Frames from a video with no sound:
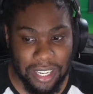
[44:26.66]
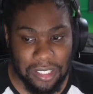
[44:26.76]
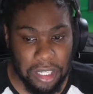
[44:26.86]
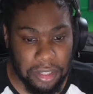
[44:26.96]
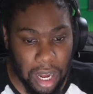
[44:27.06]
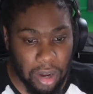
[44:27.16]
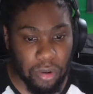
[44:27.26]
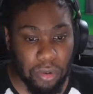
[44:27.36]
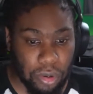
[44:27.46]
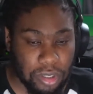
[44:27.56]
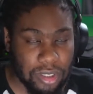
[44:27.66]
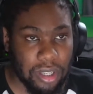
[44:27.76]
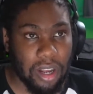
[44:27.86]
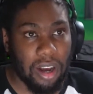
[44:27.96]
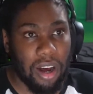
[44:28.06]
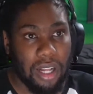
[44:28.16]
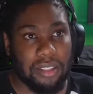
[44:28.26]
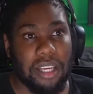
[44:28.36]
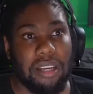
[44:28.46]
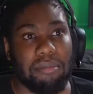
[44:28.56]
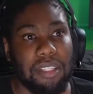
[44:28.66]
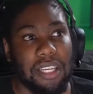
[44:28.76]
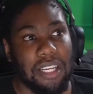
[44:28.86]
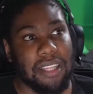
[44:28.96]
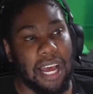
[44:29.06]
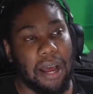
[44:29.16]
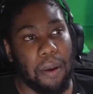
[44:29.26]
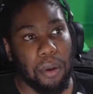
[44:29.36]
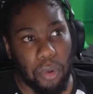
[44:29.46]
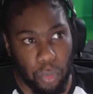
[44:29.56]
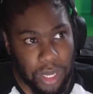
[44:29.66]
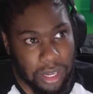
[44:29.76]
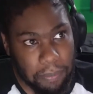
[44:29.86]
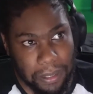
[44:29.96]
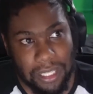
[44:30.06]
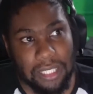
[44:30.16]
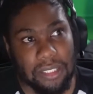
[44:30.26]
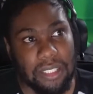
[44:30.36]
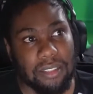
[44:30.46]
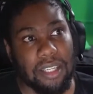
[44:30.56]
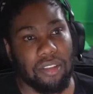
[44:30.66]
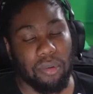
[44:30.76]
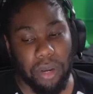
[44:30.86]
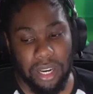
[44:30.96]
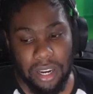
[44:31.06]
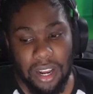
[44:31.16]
is a dark horse are teams that we can potentially see to win it.